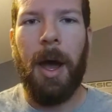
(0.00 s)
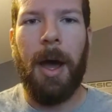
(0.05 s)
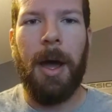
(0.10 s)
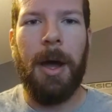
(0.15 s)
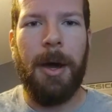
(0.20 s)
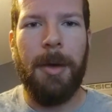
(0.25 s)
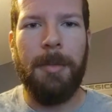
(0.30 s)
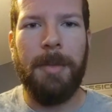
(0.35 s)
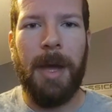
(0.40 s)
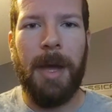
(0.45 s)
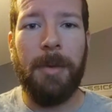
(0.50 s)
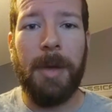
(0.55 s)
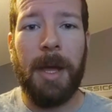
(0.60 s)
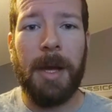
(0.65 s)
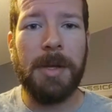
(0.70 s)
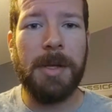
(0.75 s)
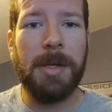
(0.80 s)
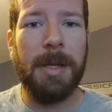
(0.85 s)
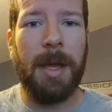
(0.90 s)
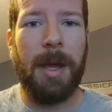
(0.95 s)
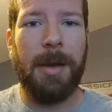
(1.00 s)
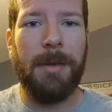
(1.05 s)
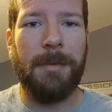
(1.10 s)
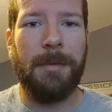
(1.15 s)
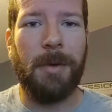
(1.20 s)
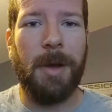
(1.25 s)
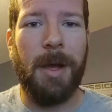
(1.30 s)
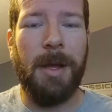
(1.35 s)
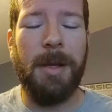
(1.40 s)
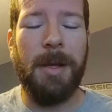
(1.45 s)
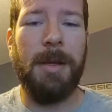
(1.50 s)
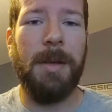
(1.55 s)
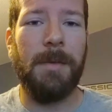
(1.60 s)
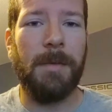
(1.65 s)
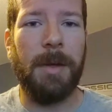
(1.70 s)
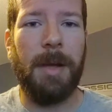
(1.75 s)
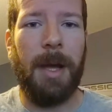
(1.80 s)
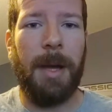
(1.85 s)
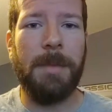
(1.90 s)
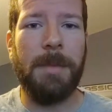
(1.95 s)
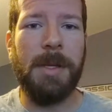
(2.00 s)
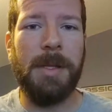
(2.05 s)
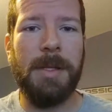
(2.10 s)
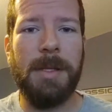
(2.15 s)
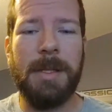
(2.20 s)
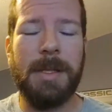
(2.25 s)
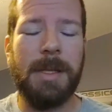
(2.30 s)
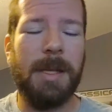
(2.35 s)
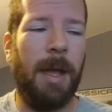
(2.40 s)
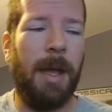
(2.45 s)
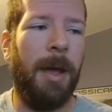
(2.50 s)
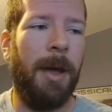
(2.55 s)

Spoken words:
and we actually got a variety of different options.